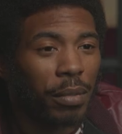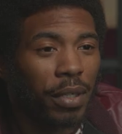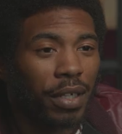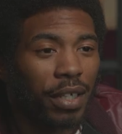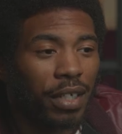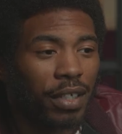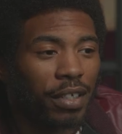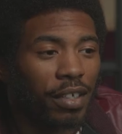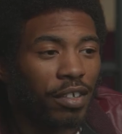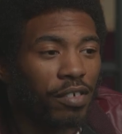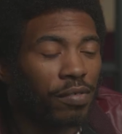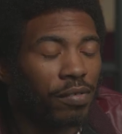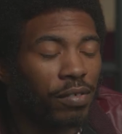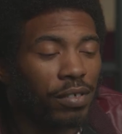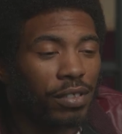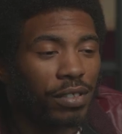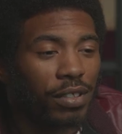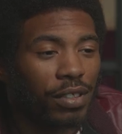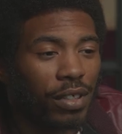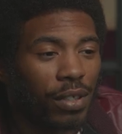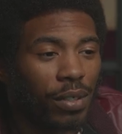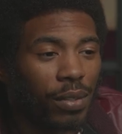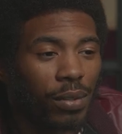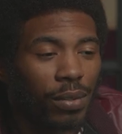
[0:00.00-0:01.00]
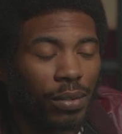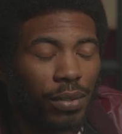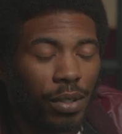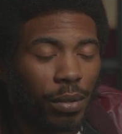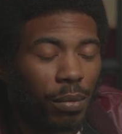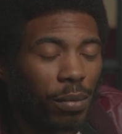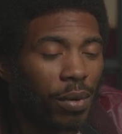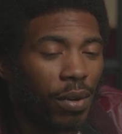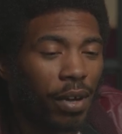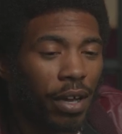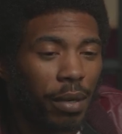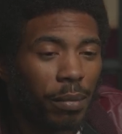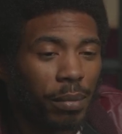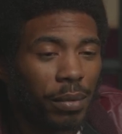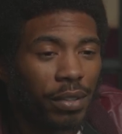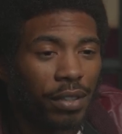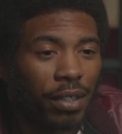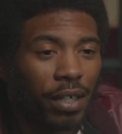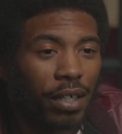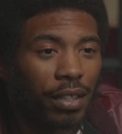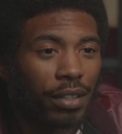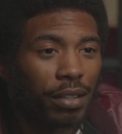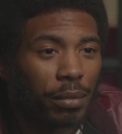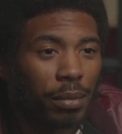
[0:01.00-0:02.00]
make a difference so it won't happen
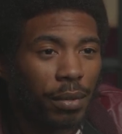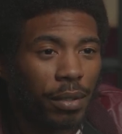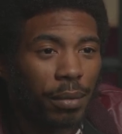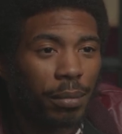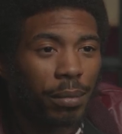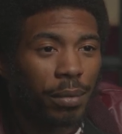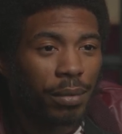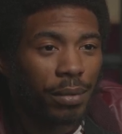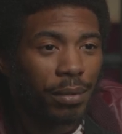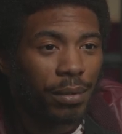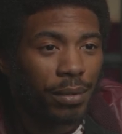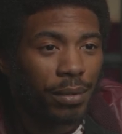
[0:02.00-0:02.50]
to other people.